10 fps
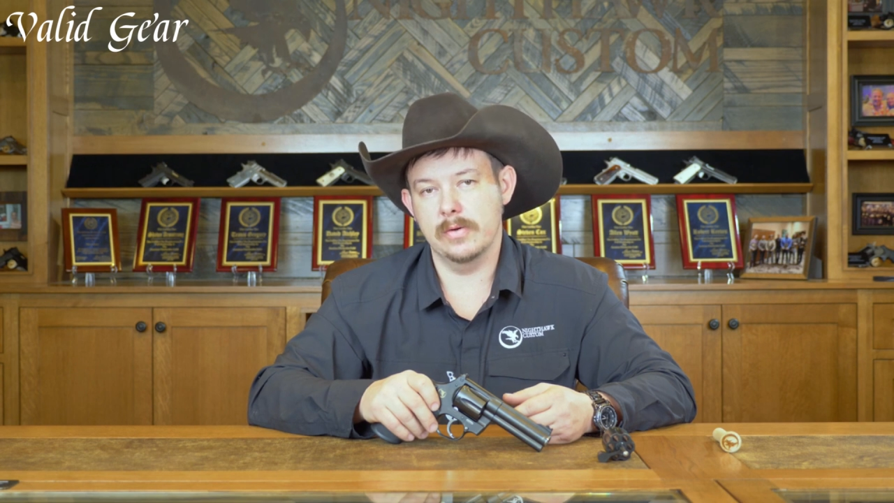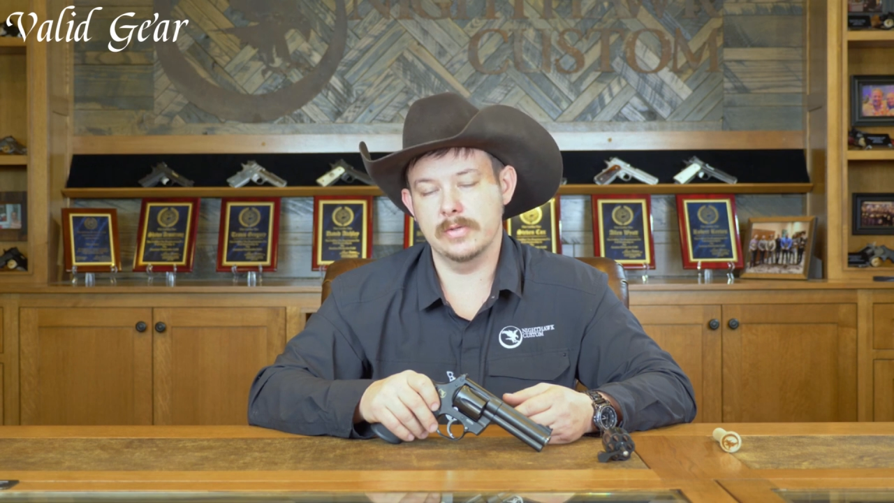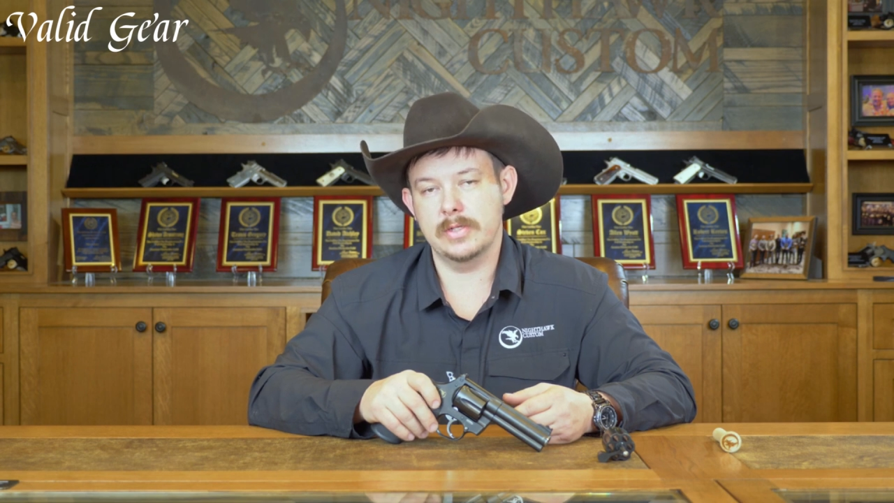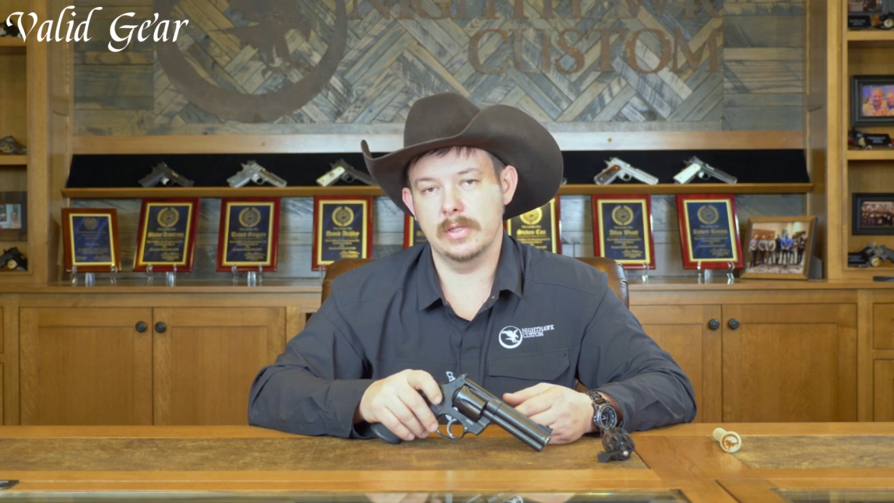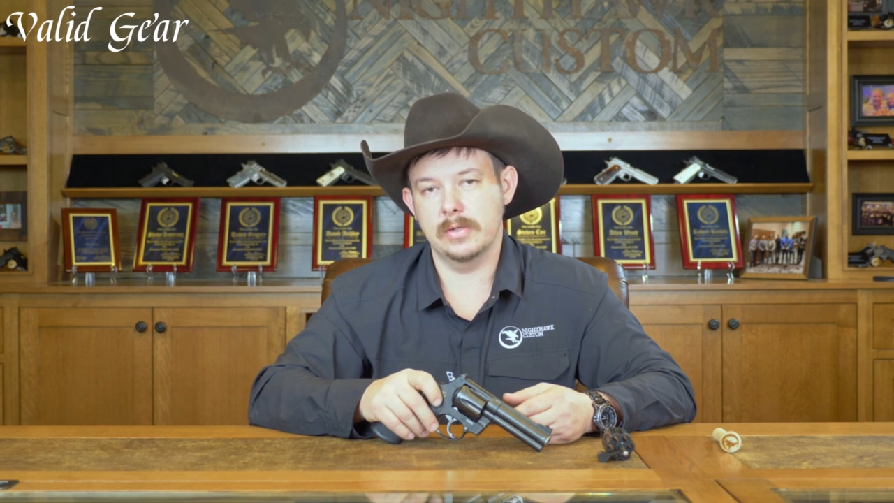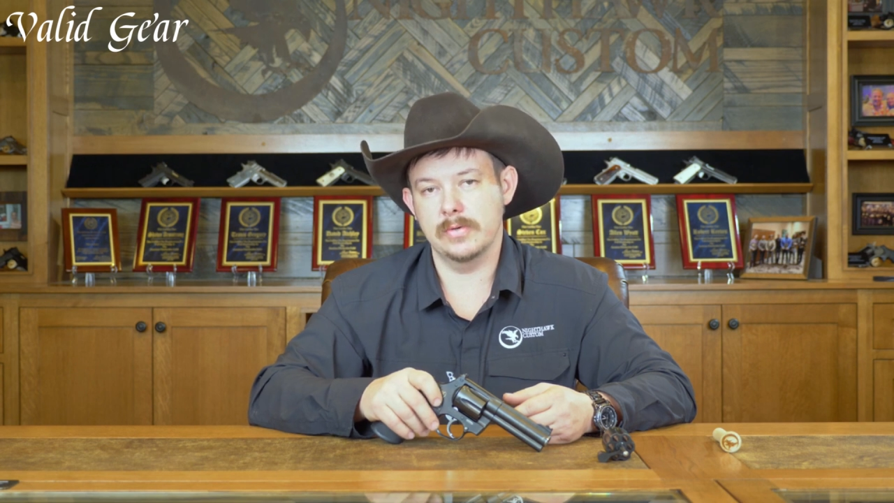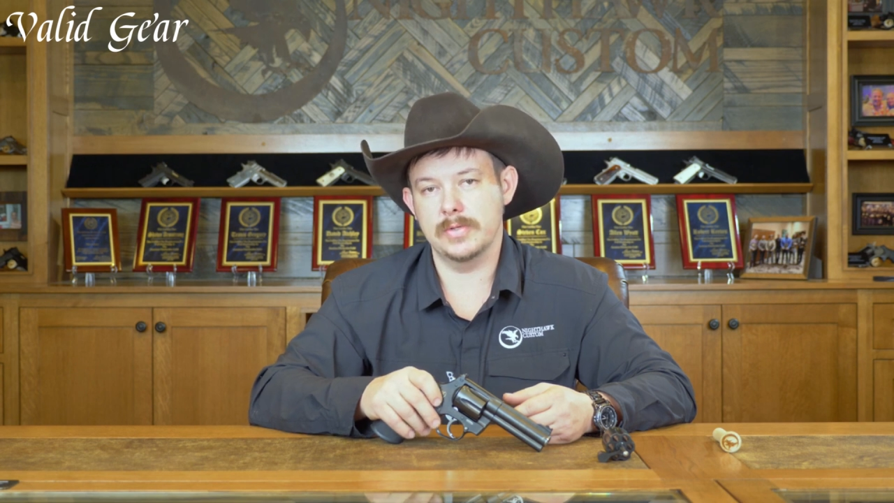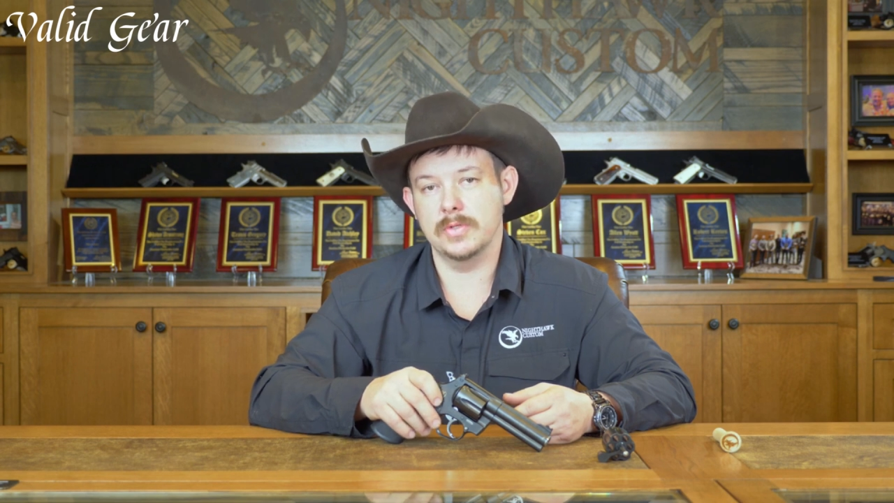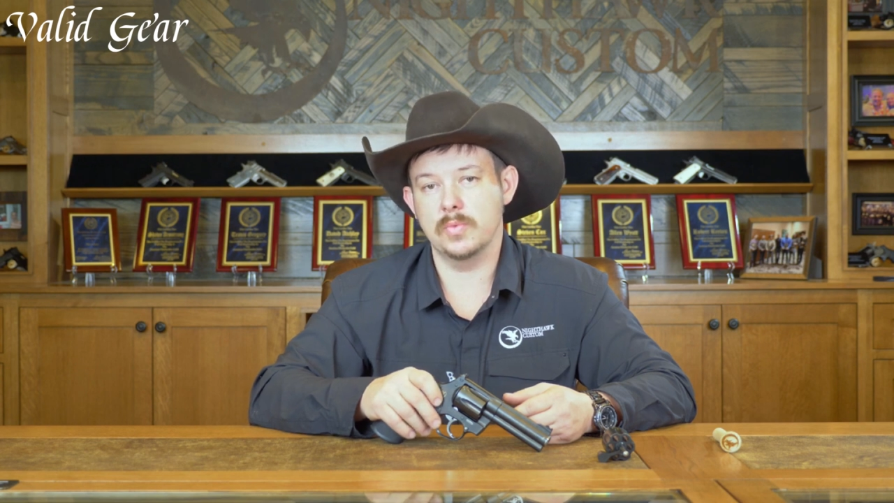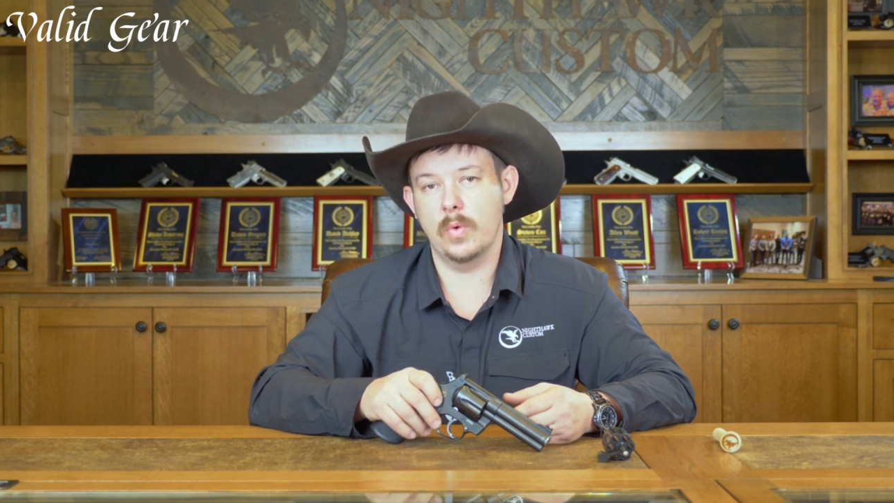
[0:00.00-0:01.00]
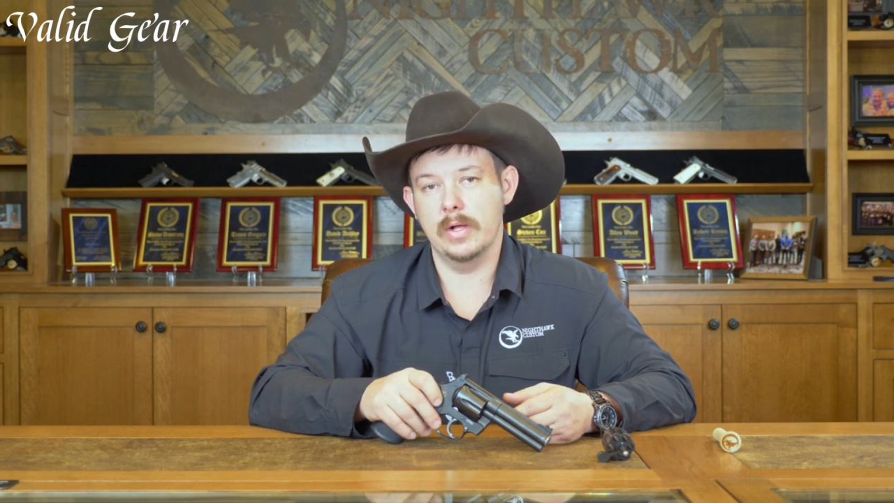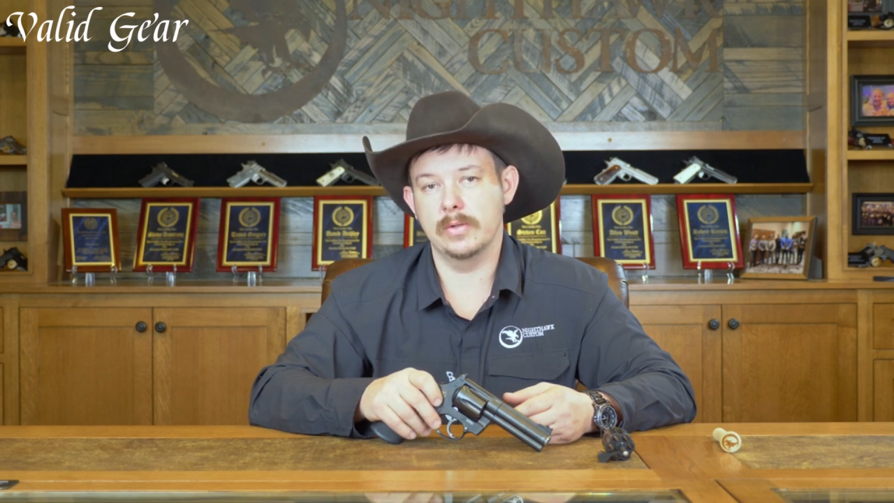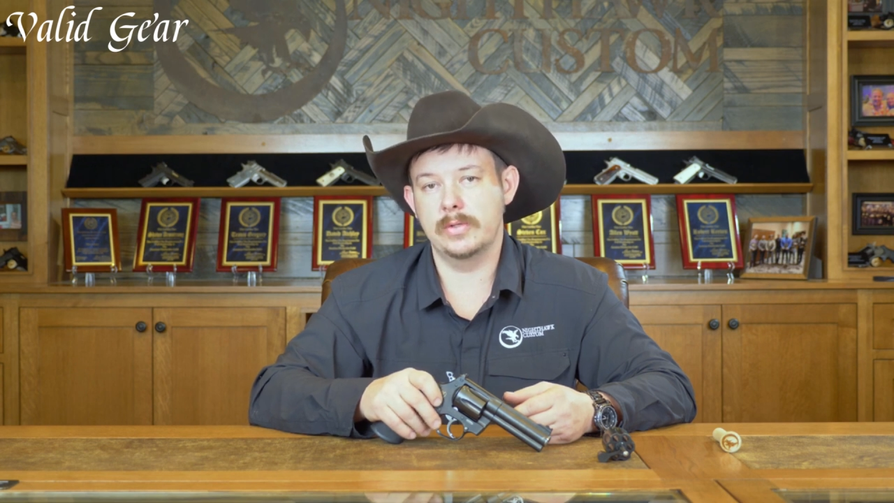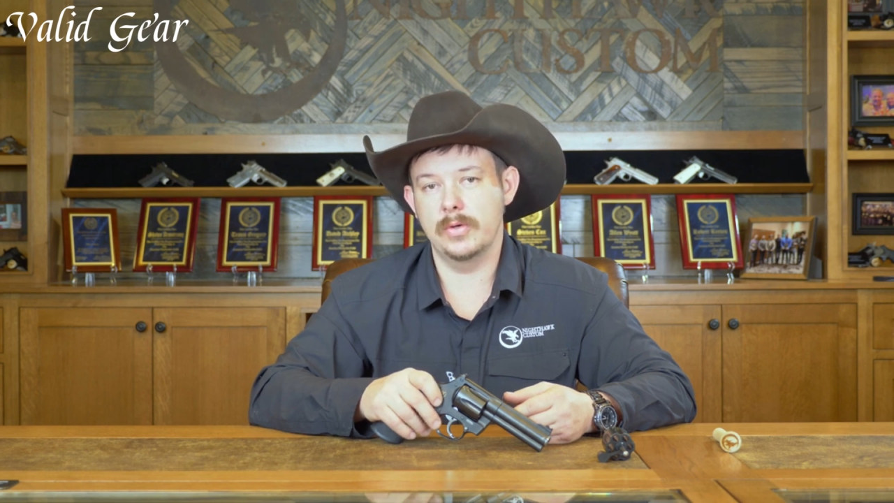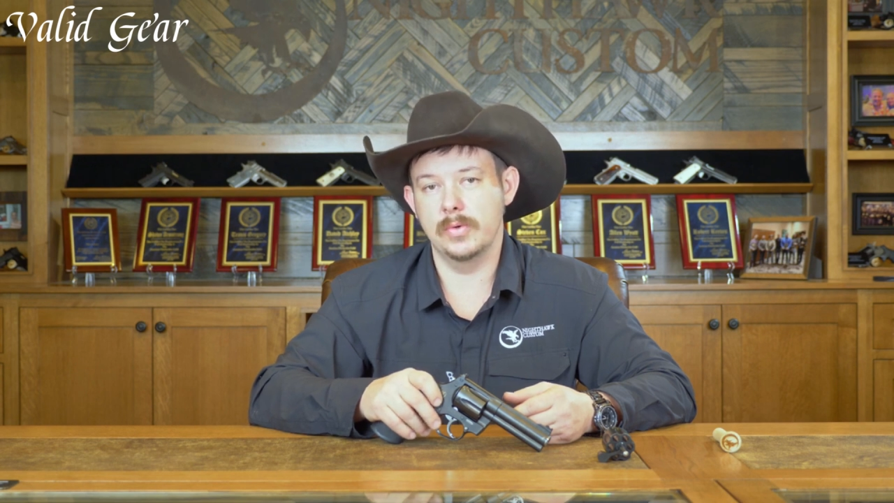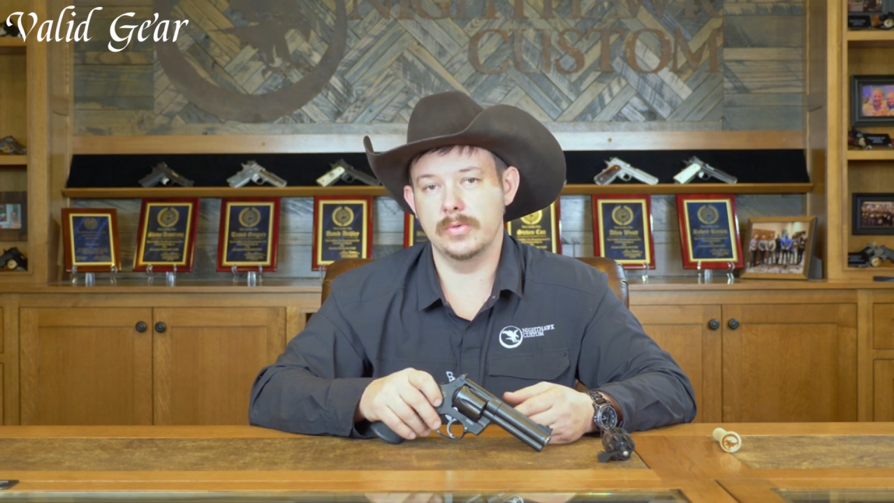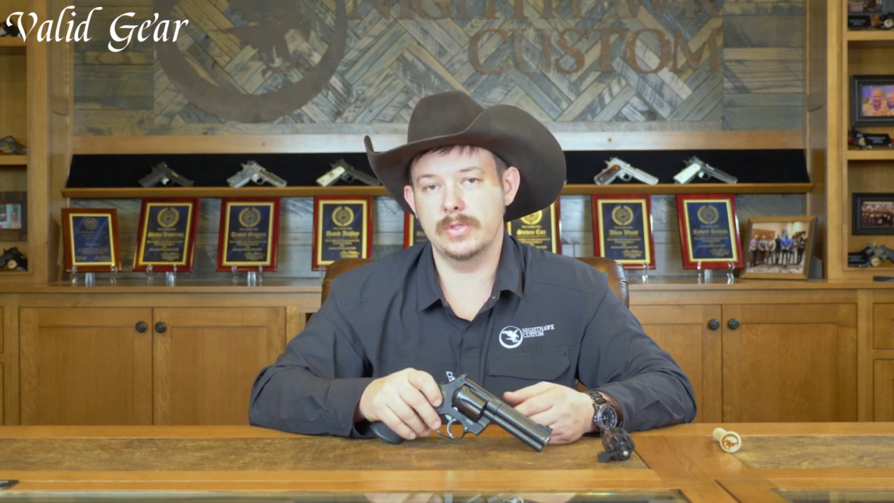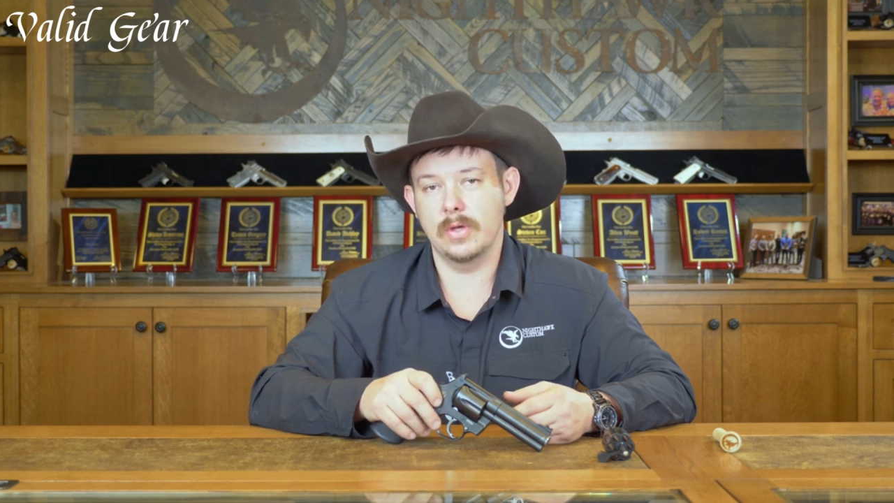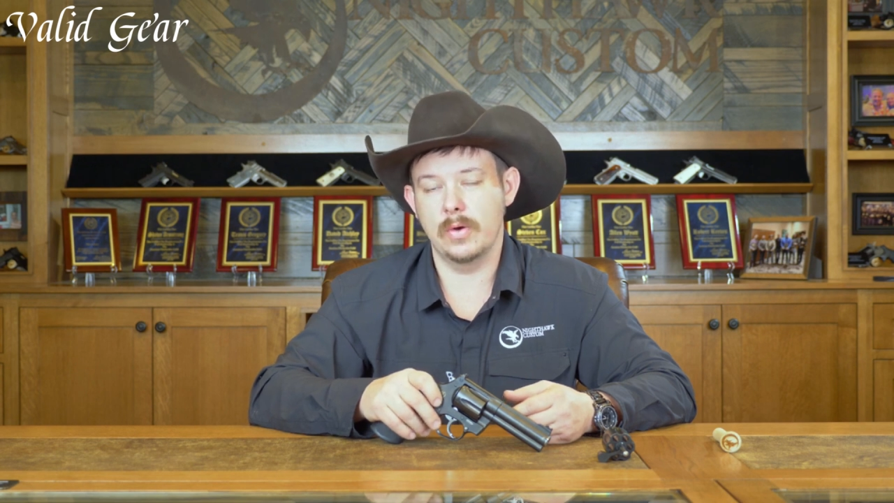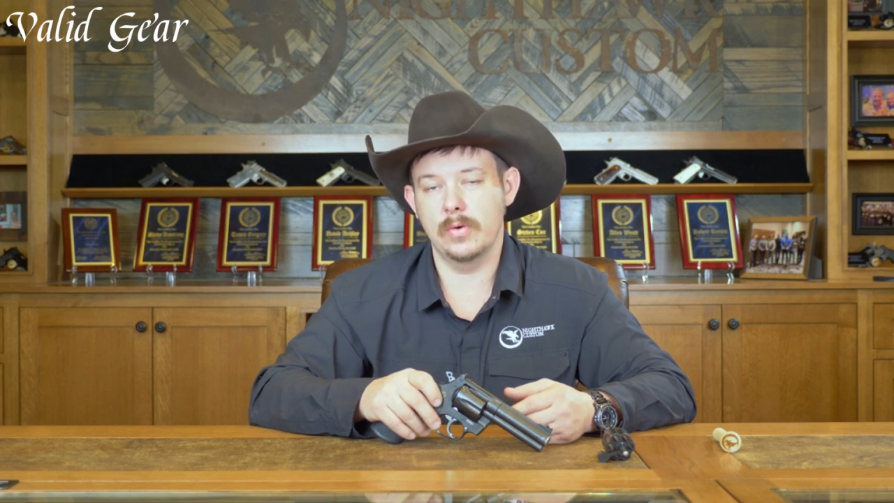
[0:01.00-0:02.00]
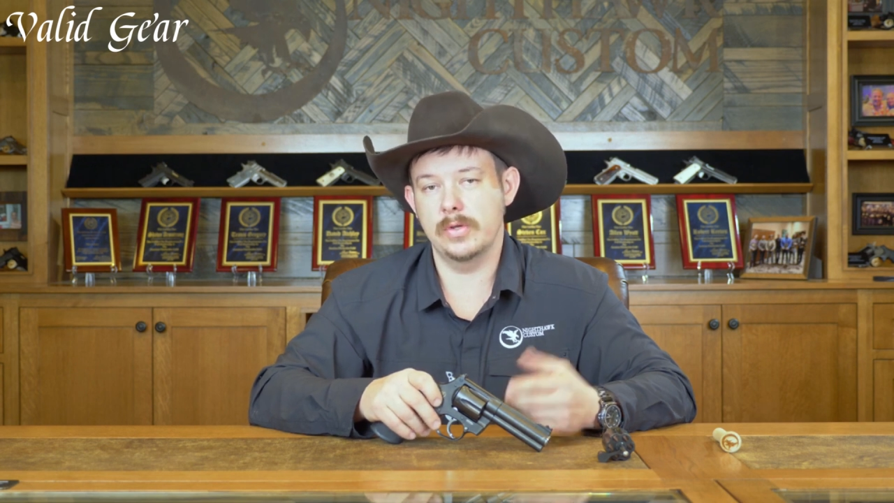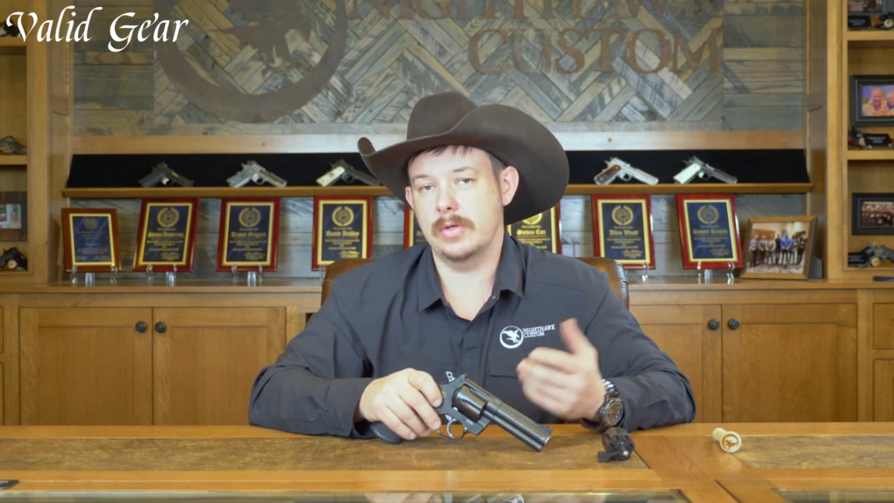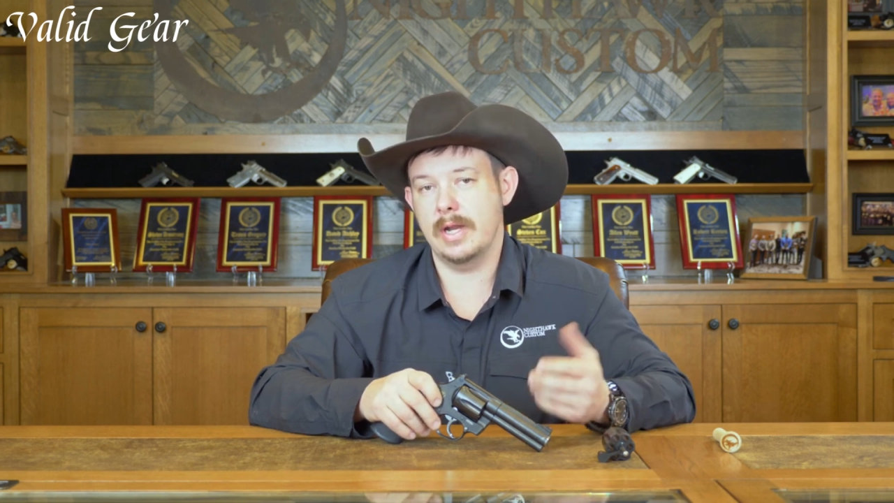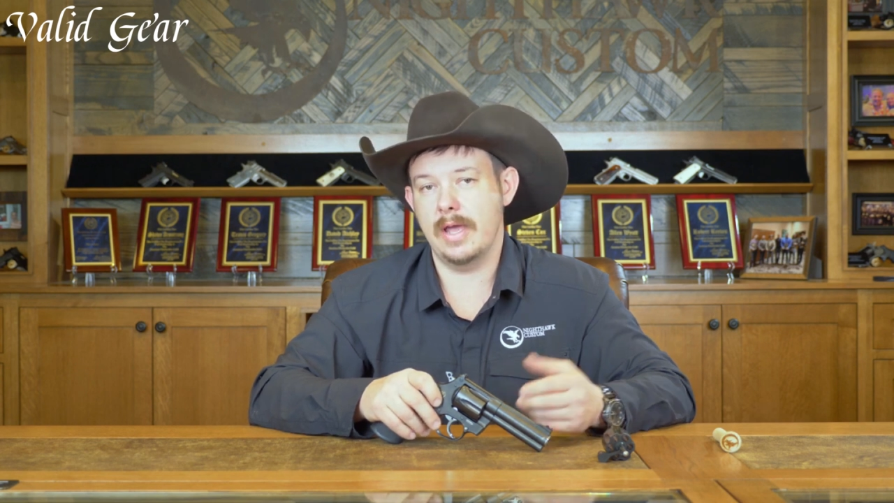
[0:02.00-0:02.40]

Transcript: engineering and American innovation